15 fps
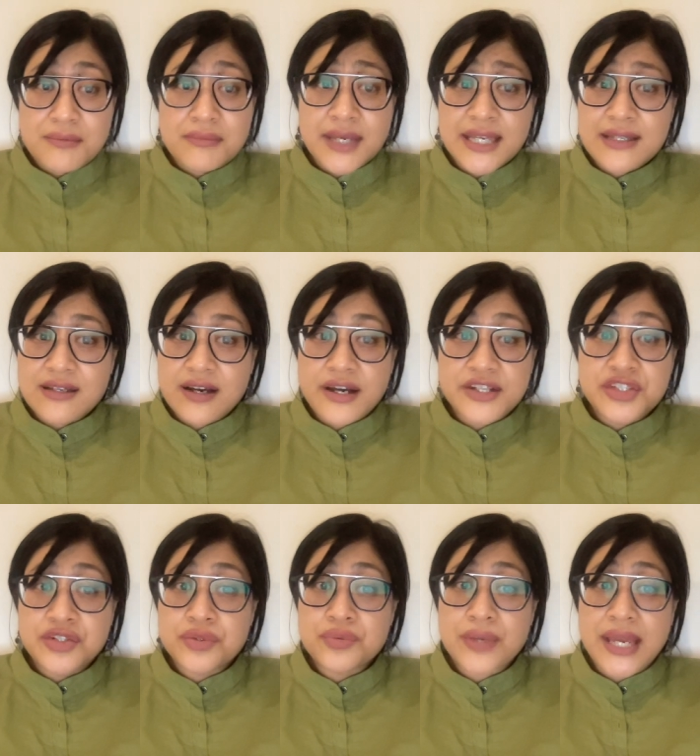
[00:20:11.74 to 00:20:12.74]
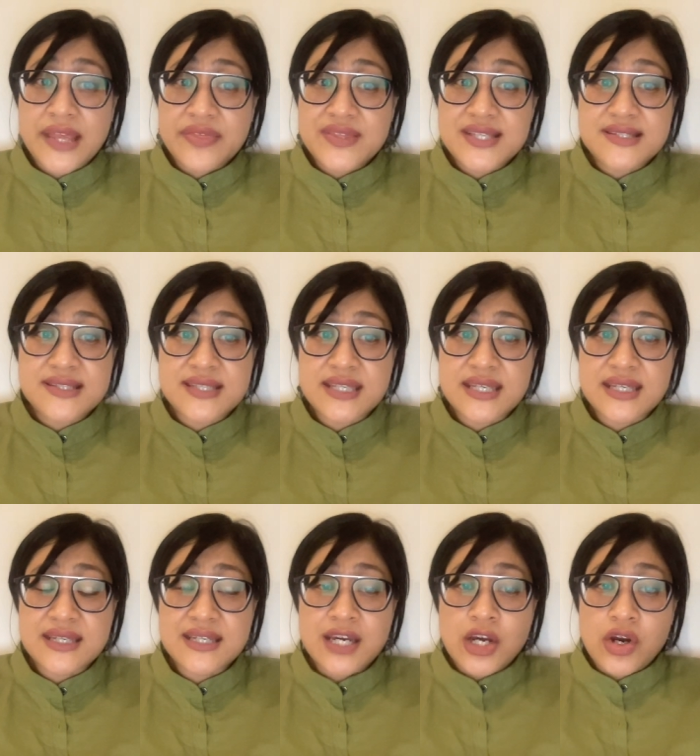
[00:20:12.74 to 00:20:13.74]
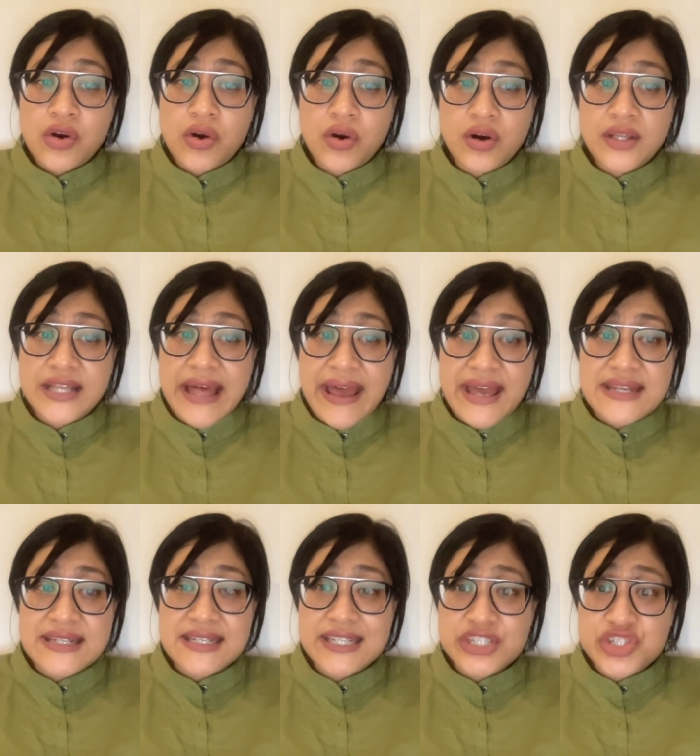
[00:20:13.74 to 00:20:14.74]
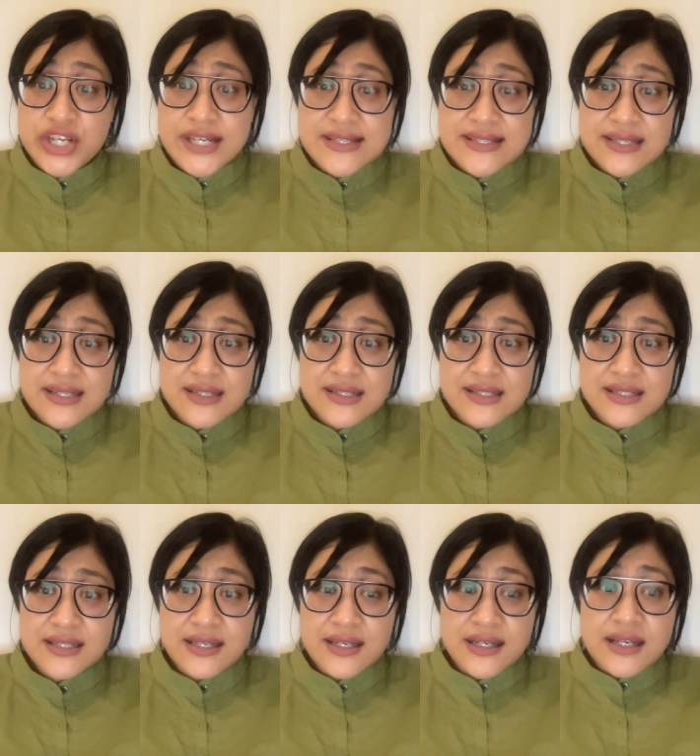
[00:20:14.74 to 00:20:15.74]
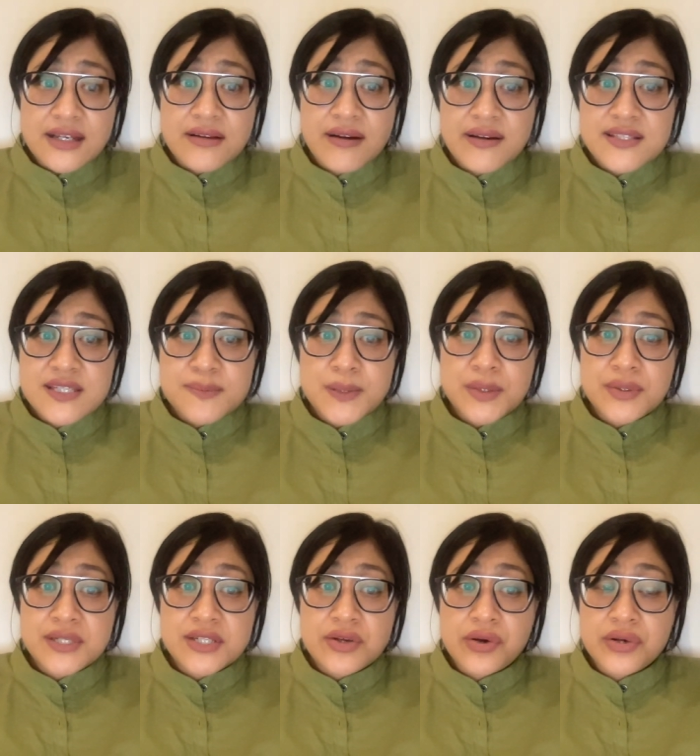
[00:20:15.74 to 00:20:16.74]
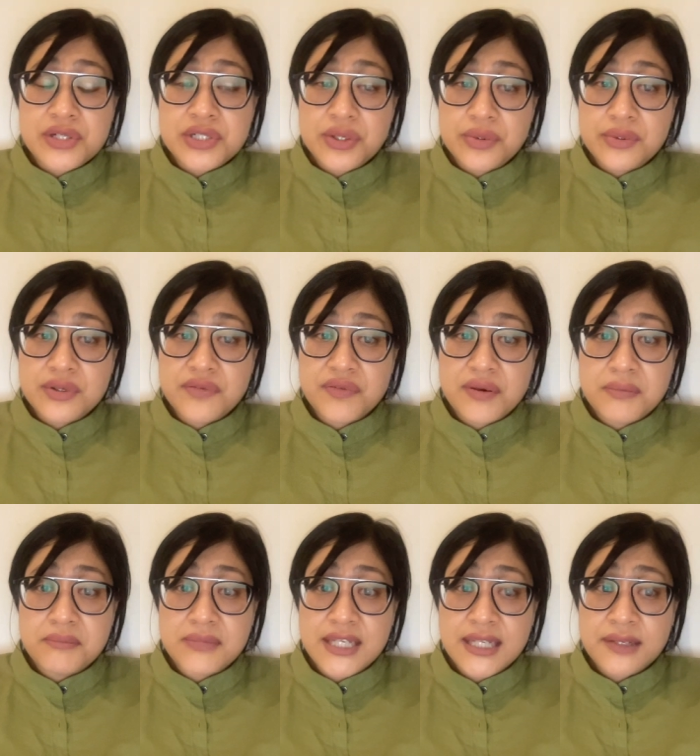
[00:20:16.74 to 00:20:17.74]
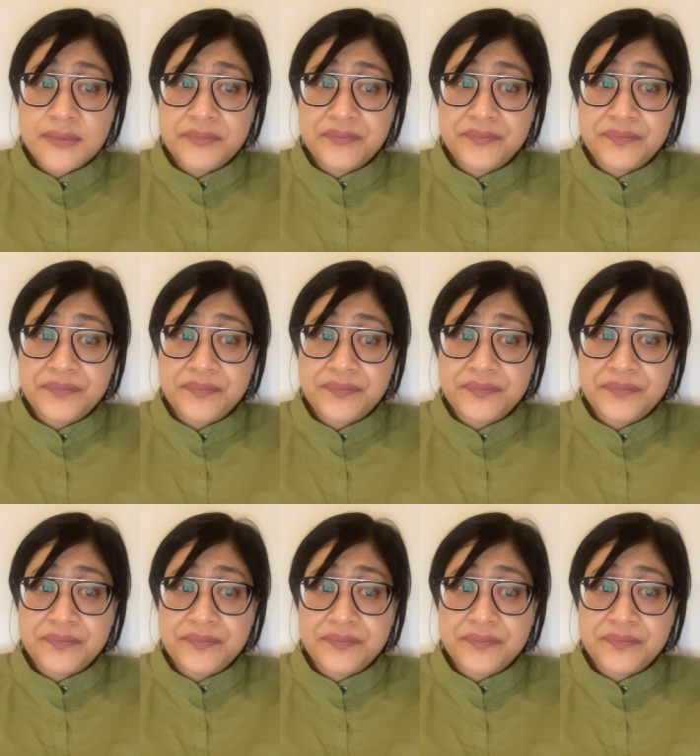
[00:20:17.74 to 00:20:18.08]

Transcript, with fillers: My God, you're right, the sea, all land adjacent, God spirit cordoned from me.